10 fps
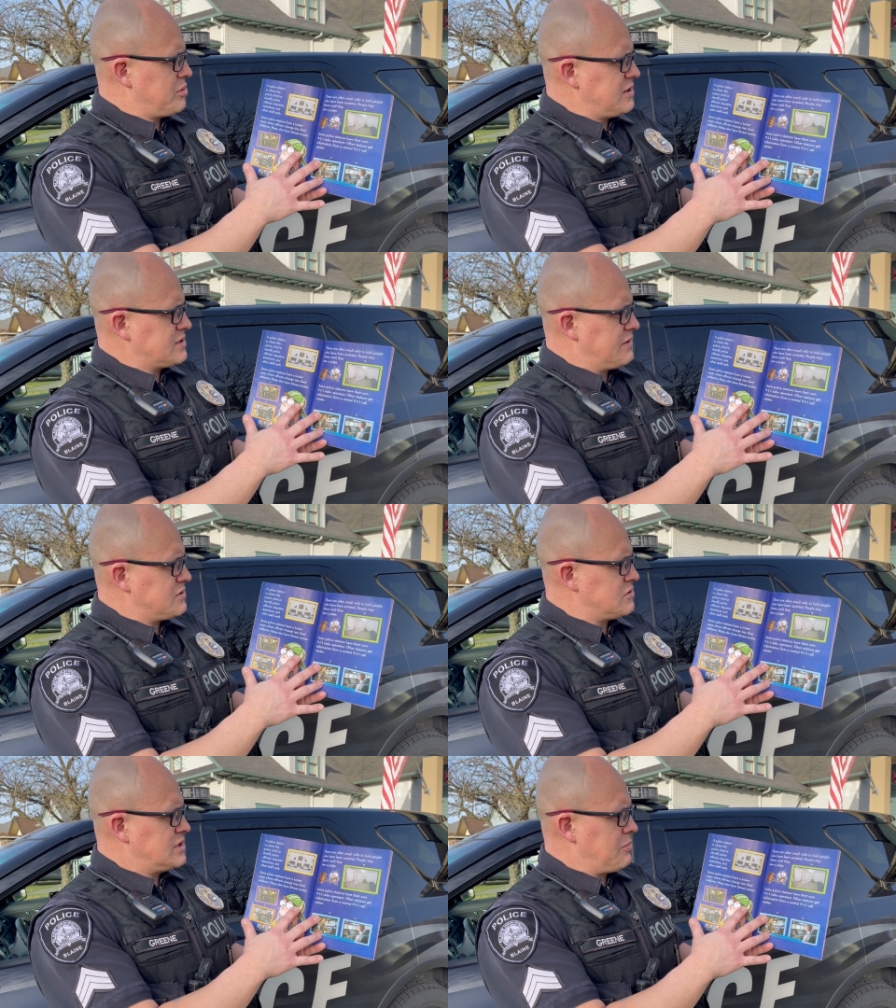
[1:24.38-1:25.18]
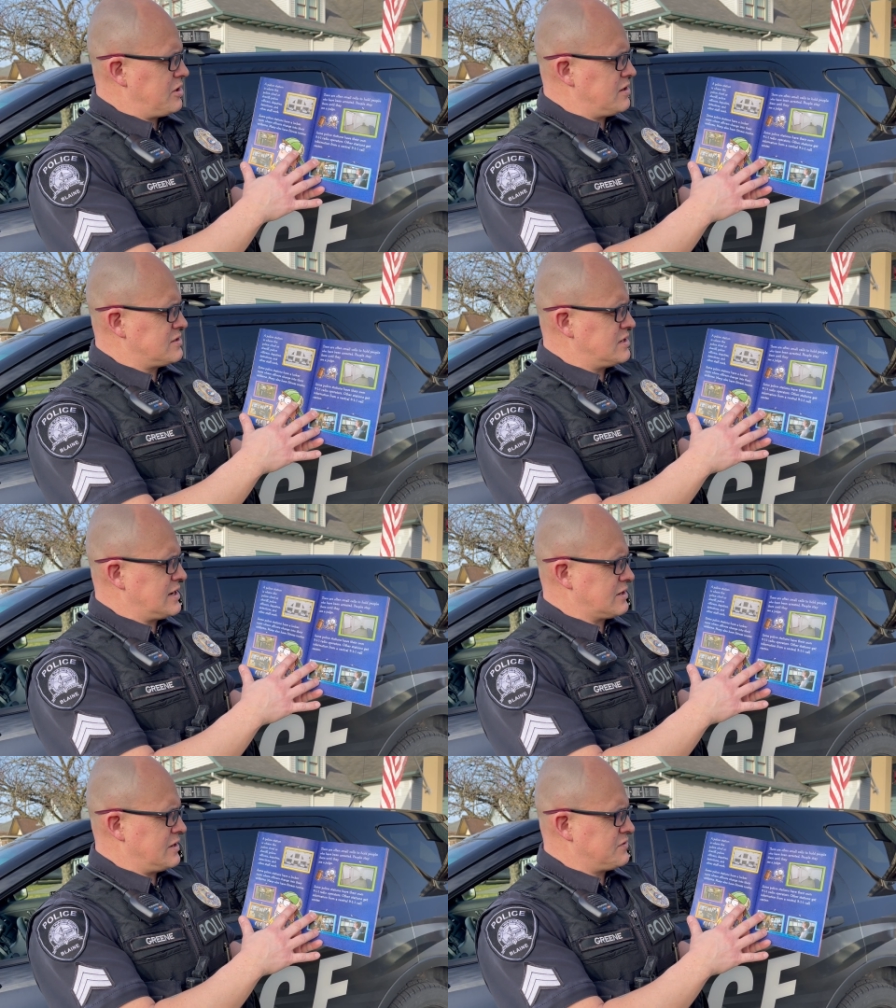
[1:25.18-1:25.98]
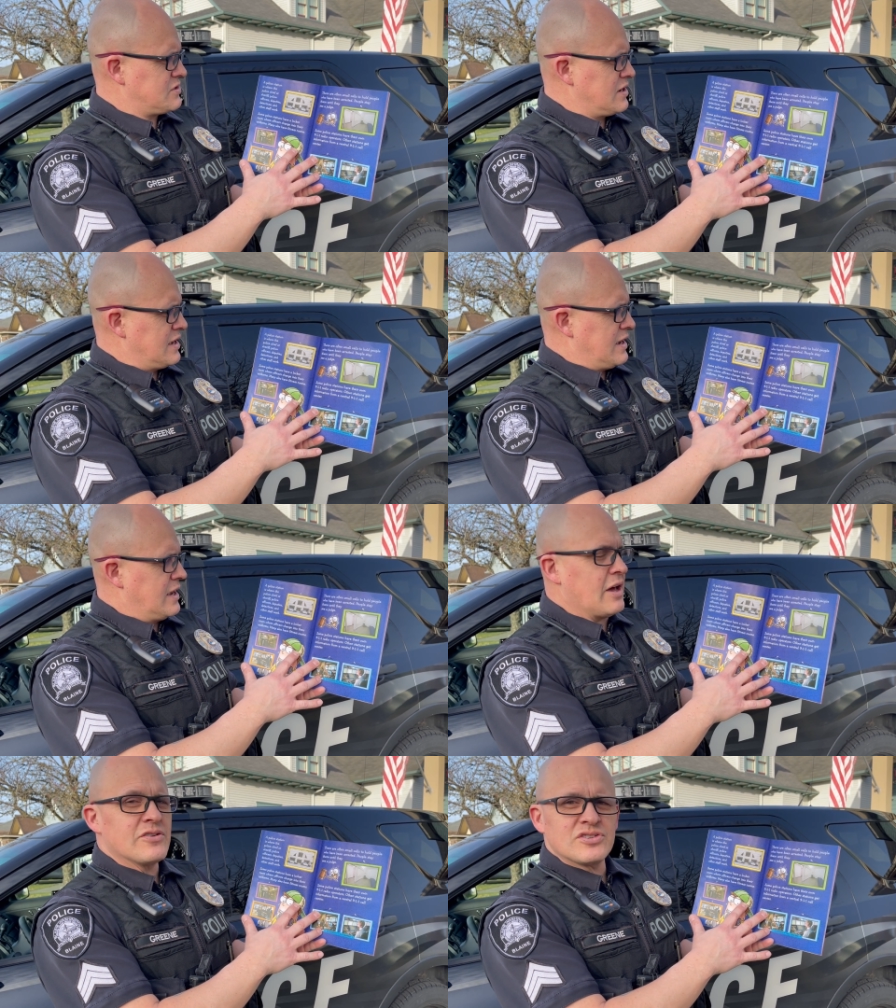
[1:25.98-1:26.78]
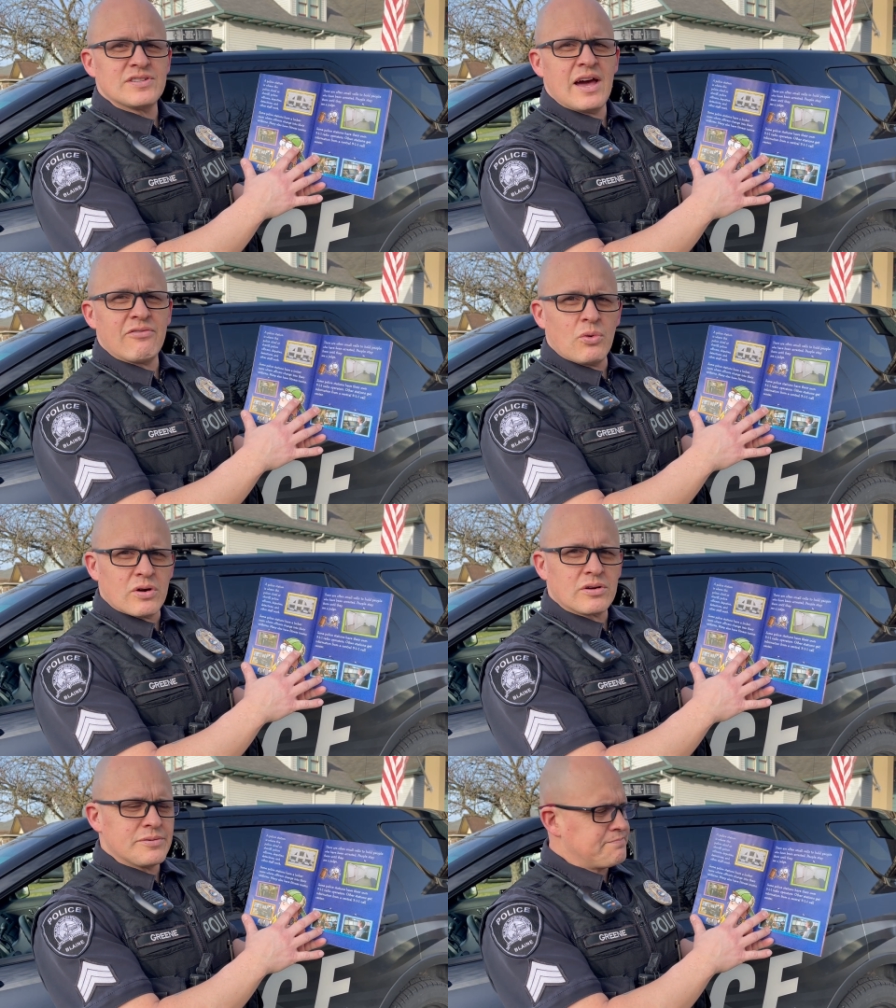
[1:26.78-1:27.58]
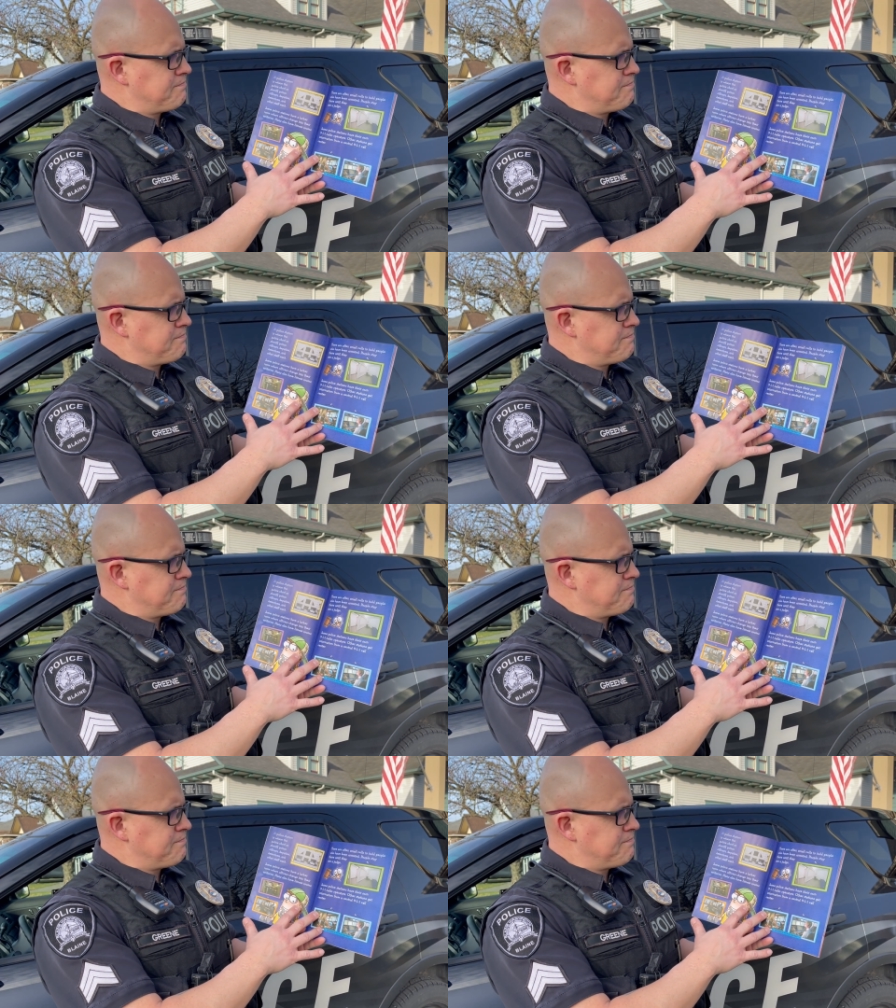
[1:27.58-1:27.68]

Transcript: police officers, deputies, detectives, and other staff work.